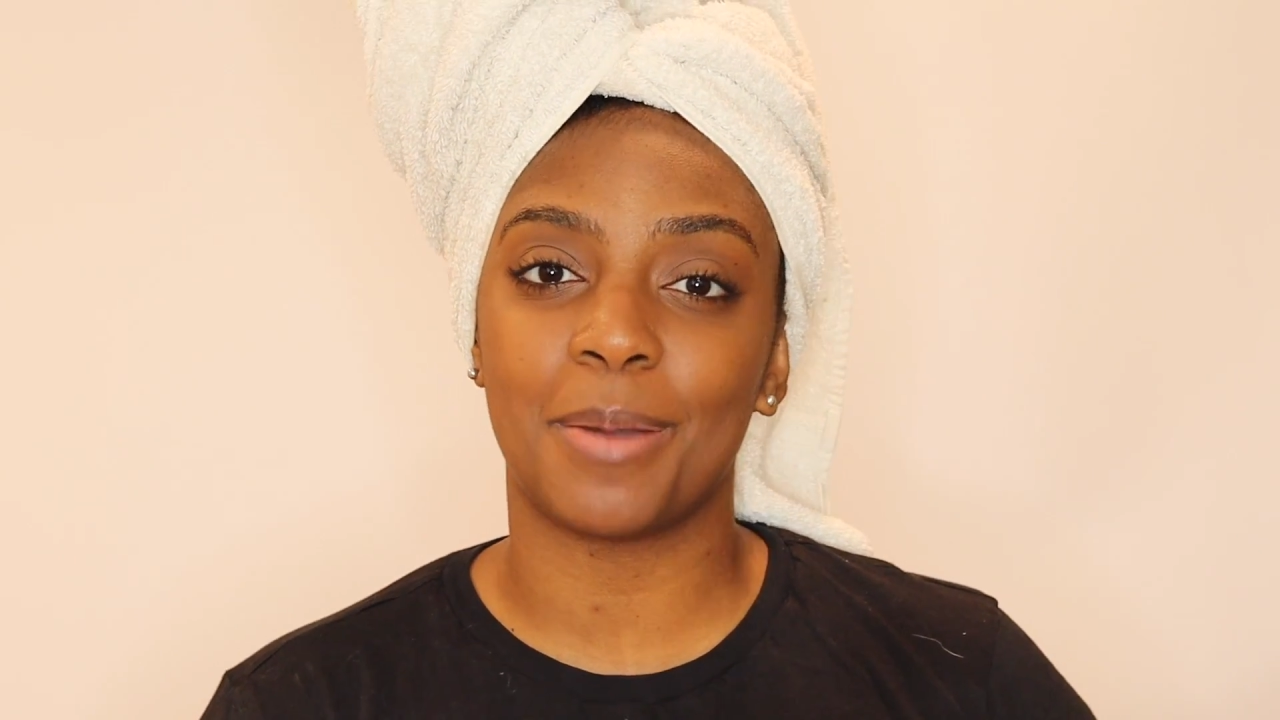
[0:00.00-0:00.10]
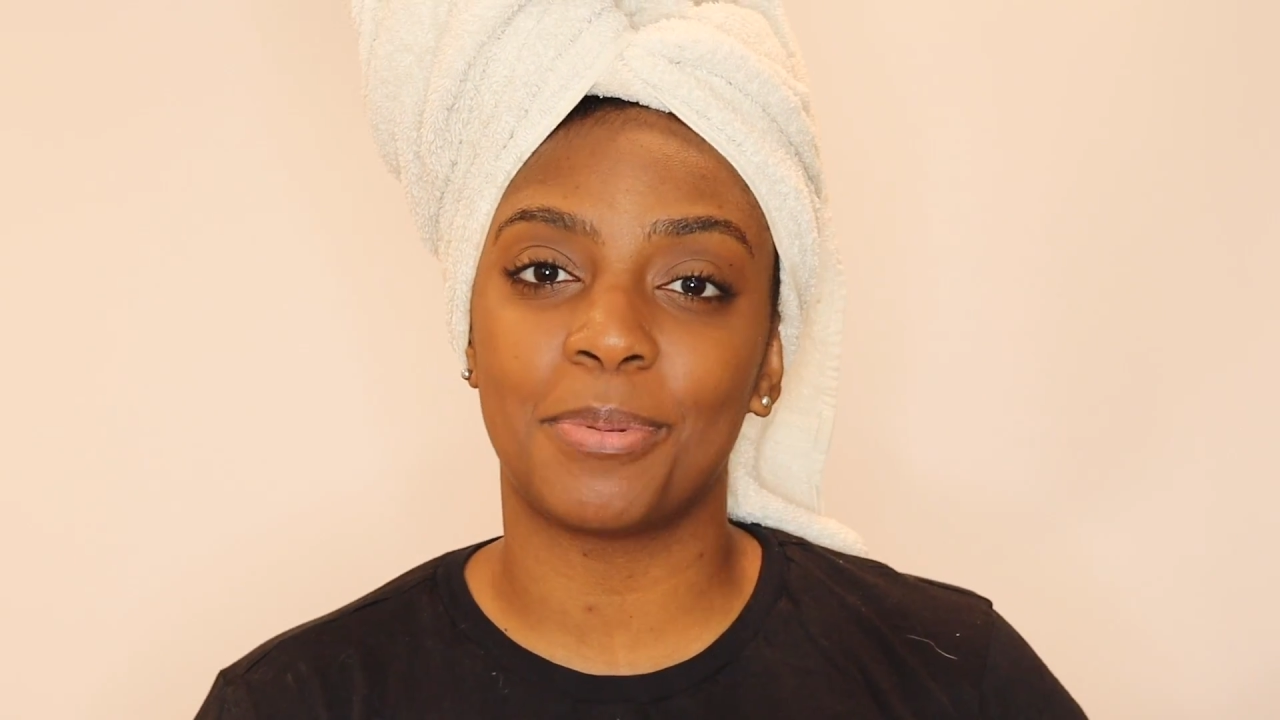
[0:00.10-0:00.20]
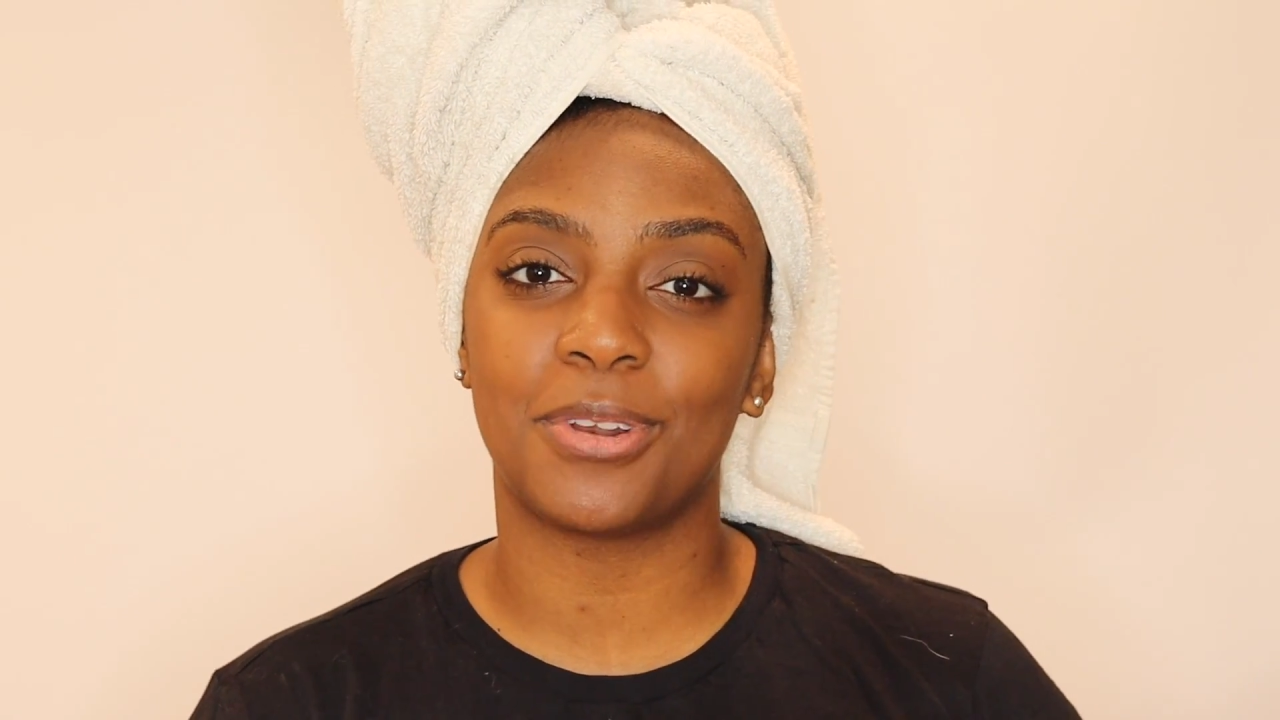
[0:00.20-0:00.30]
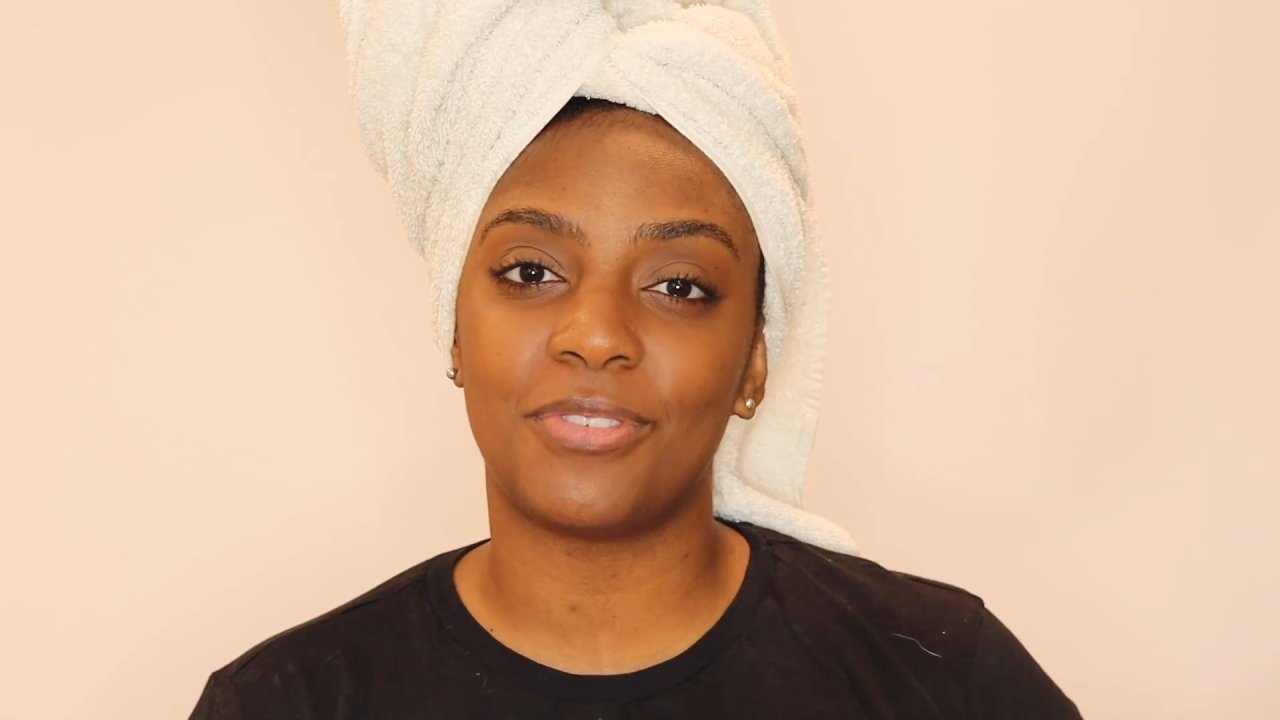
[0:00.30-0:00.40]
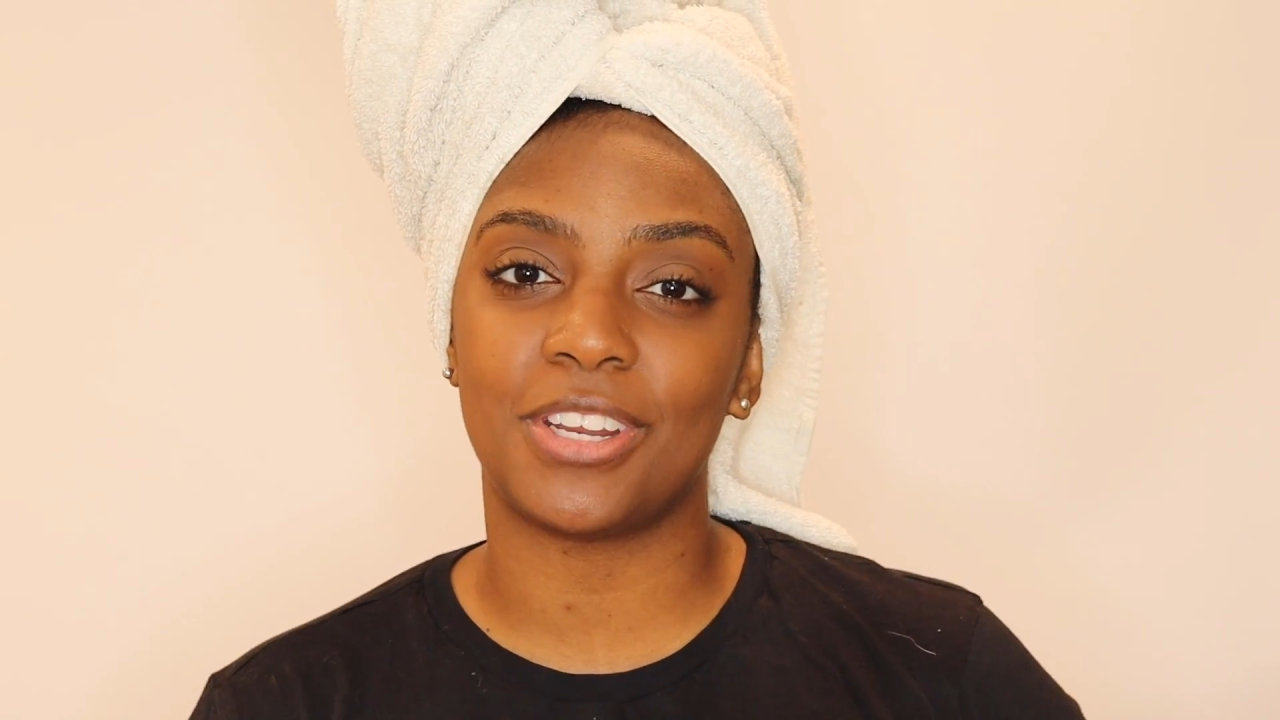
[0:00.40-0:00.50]

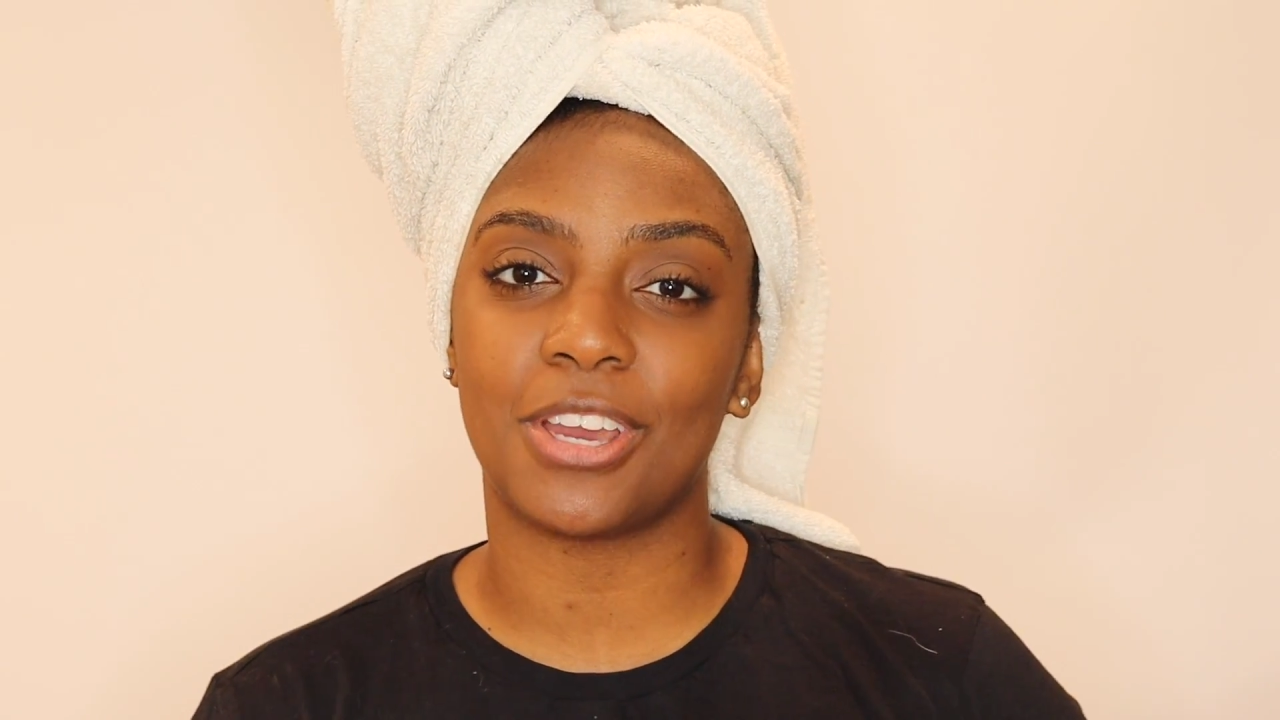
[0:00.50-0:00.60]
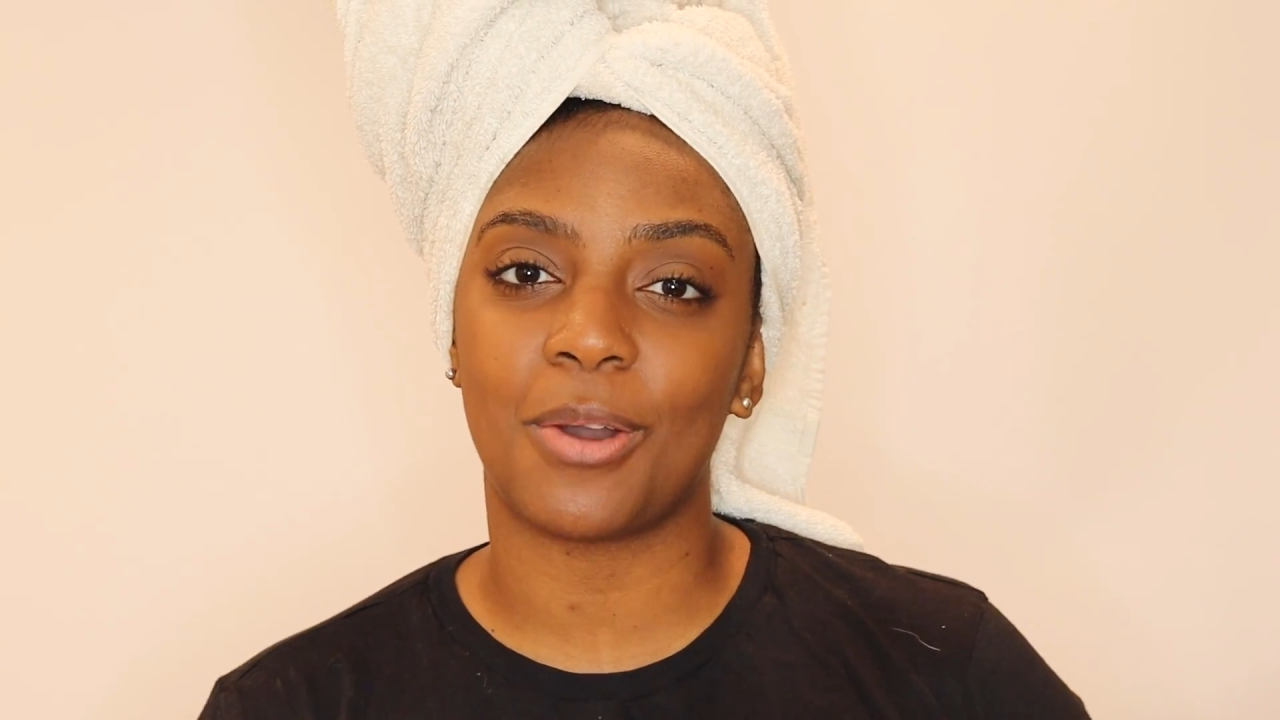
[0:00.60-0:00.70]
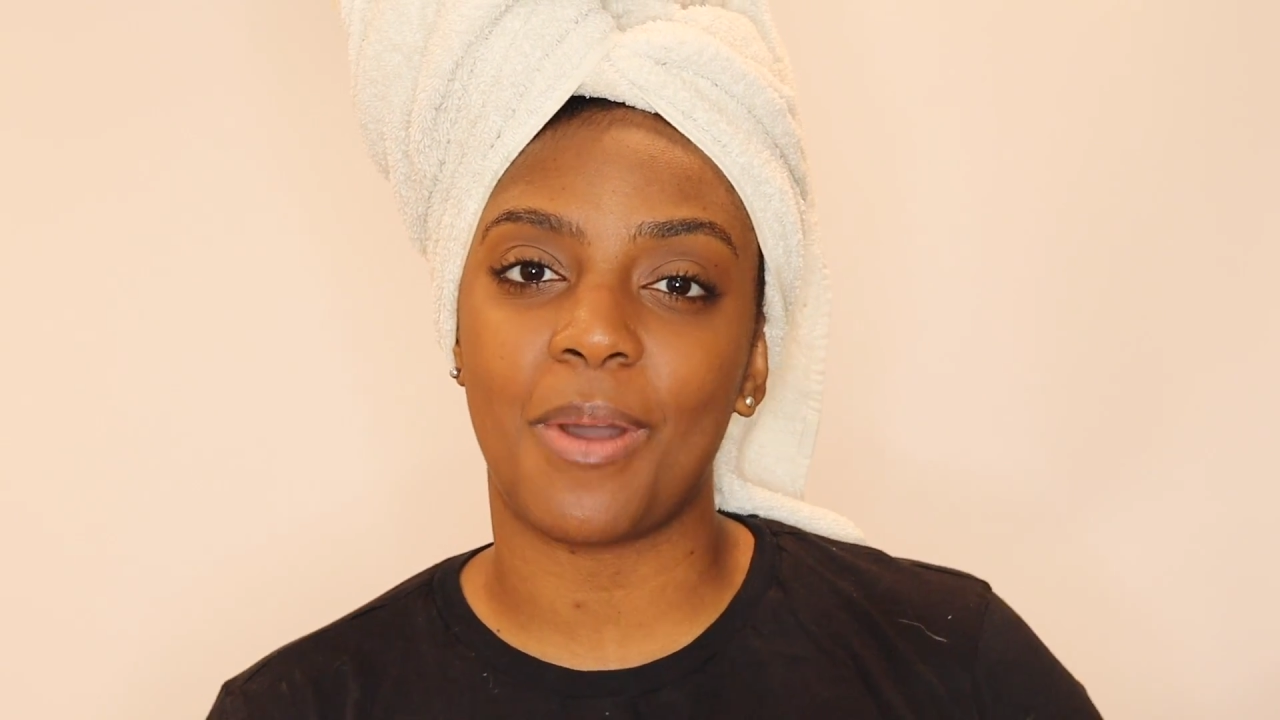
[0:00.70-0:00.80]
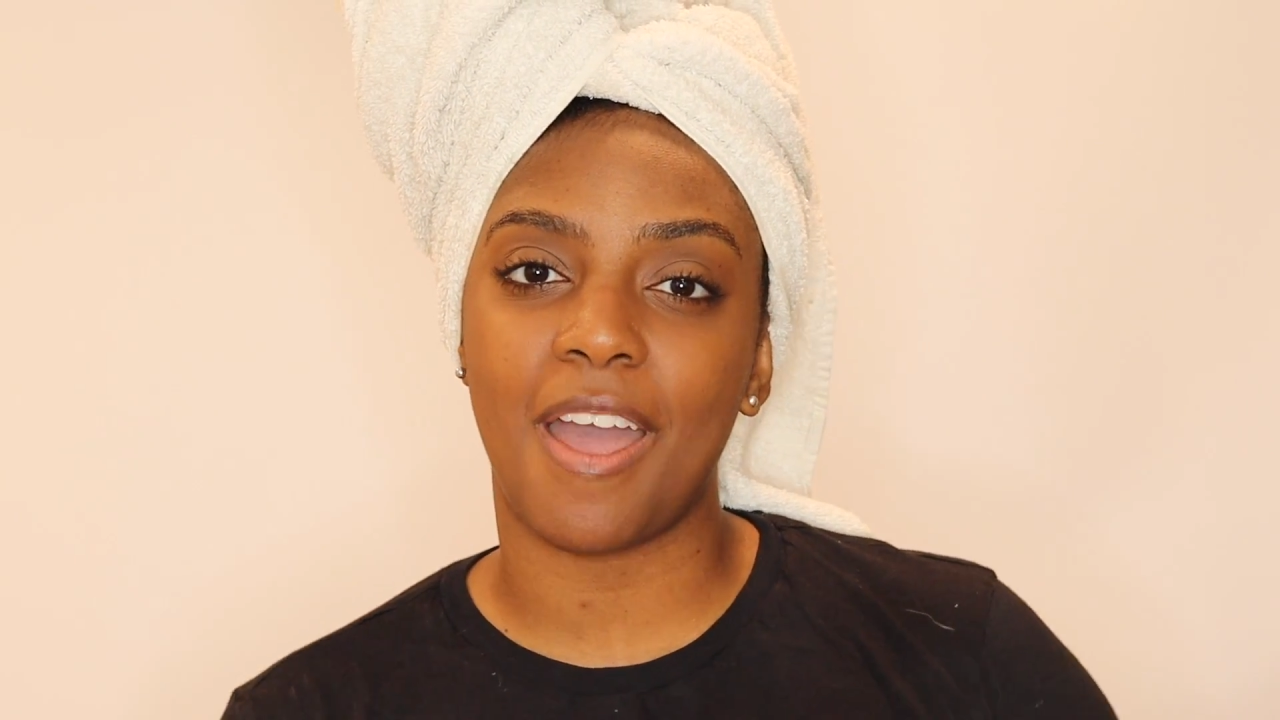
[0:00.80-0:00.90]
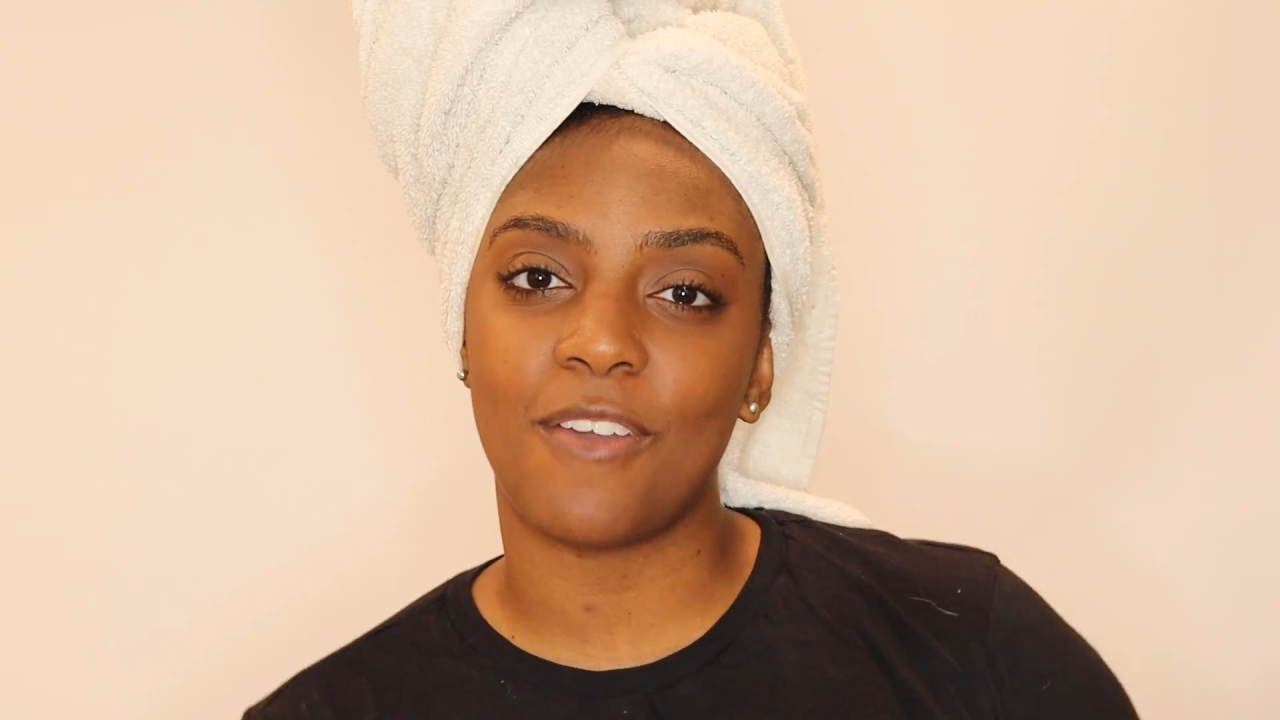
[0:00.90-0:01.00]
upload a video